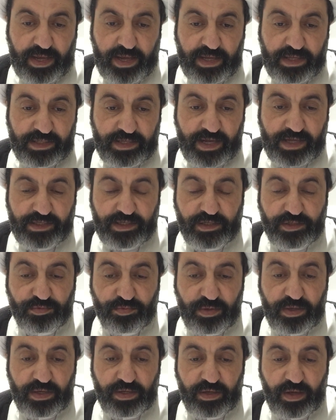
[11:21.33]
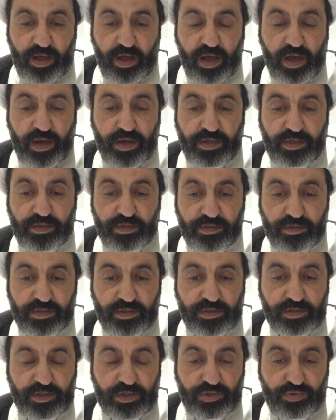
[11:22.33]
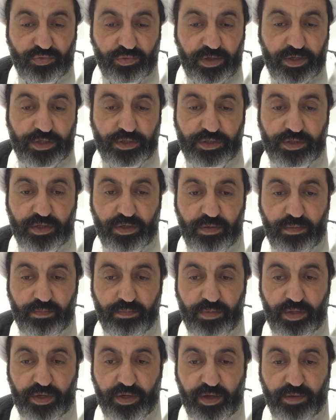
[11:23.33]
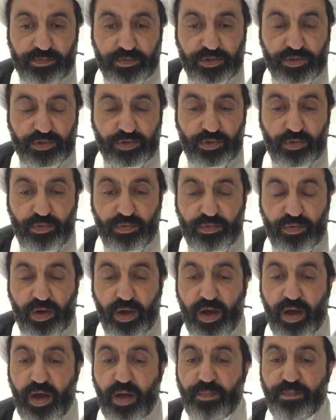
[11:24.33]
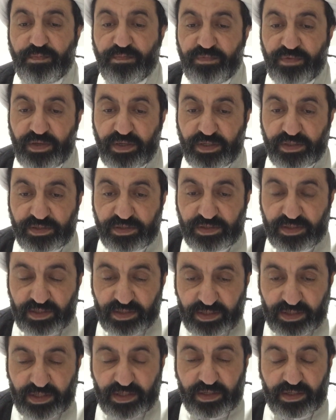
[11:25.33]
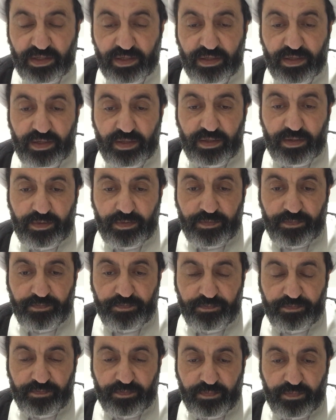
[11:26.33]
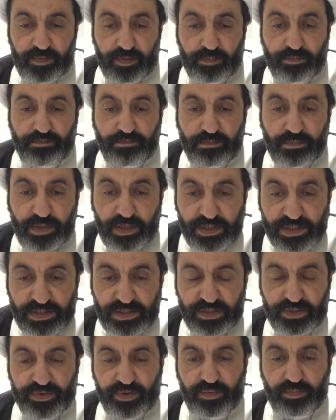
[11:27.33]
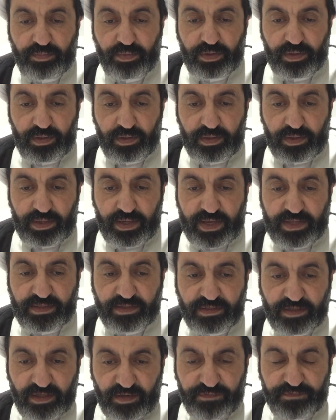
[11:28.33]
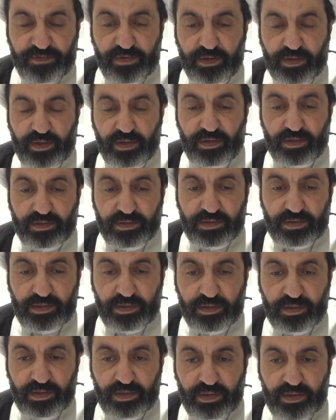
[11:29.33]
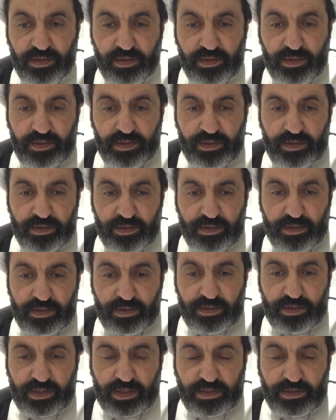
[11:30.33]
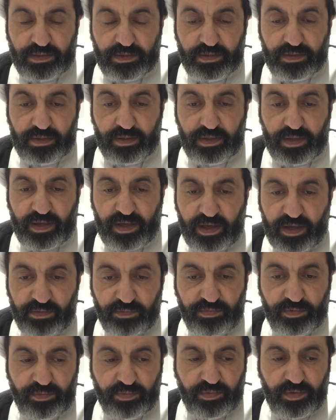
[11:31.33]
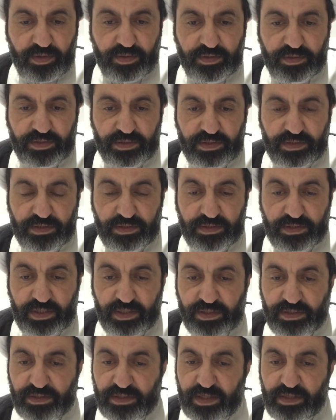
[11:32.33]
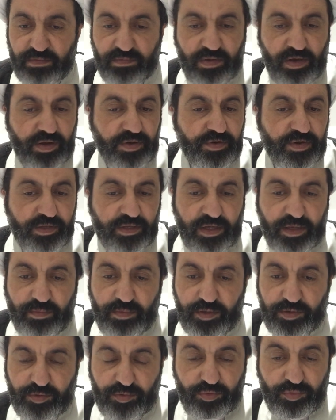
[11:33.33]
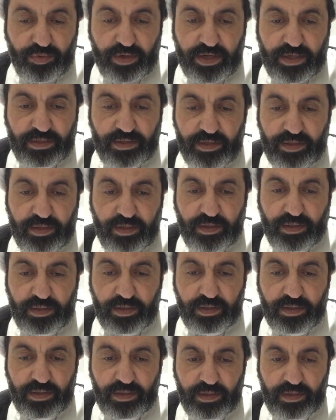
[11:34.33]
And that is when either the situation becomes so obviously miserable and difficult that everyone says that we are not able to do anything